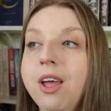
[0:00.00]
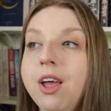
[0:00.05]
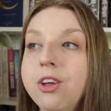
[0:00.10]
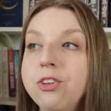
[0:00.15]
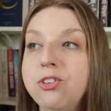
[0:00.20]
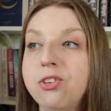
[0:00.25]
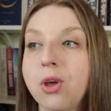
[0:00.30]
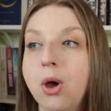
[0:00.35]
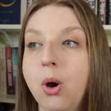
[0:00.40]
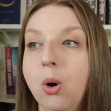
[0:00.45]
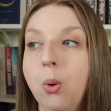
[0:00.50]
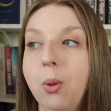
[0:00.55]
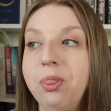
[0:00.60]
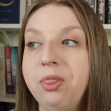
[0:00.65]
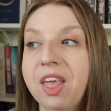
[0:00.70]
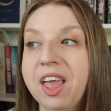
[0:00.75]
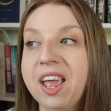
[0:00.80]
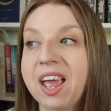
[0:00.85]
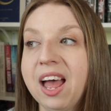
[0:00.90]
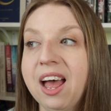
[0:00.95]
So
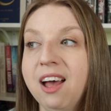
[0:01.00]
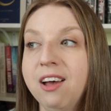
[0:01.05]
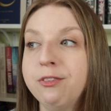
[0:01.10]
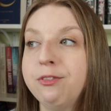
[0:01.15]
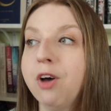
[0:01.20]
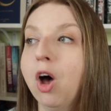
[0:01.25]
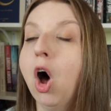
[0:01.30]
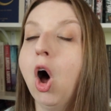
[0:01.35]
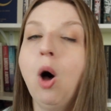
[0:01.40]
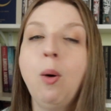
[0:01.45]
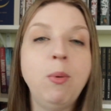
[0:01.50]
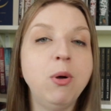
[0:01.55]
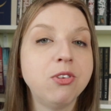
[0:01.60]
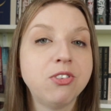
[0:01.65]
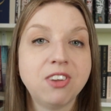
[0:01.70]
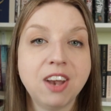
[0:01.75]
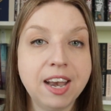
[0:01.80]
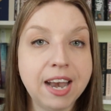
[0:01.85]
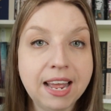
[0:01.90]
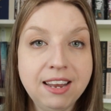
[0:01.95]
they have
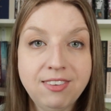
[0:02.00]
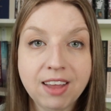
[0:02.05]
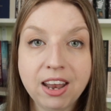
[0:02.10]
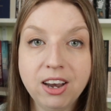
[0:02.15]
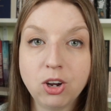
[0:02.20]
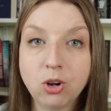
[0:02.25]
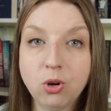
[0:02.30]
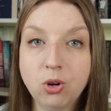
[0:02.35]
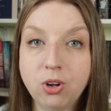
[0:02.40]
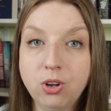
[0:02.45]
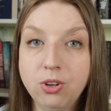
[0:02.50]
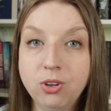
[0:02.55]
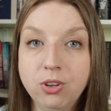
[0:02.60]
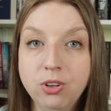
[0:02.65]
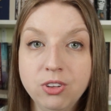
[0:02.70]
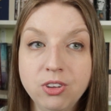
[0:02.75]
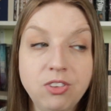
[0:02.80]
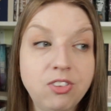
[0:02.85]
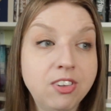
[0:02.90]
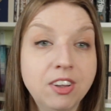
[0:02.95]
almost an identical
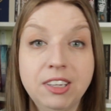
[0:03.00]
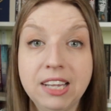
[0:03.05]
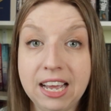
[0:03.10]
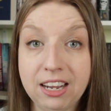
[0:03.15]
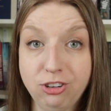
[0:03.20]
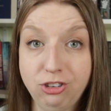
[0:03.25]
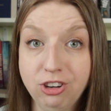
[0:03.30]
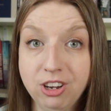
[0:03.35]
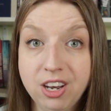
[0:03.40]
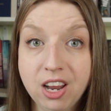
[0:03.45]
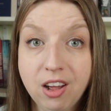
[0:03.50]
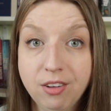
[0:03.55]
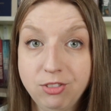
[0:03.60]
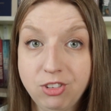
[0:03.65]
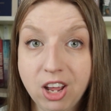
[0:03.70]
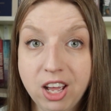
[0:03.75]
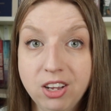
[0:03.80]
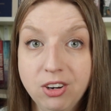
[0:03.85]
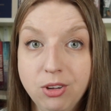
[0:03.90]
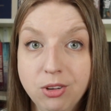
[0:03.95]
selection of
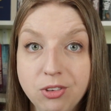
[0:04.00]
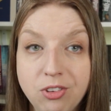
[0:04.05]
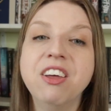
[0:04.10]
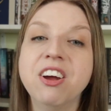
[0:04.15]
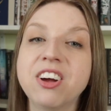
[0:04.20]
titles.